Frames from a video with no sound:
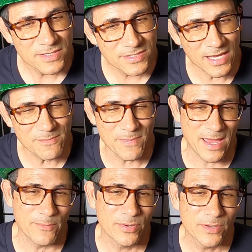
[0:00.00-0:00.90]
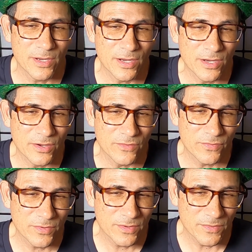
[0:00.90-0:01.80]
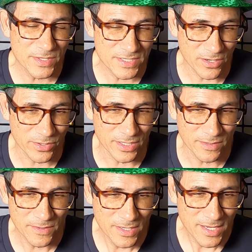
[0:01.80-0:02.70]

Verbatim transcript: site map of this area.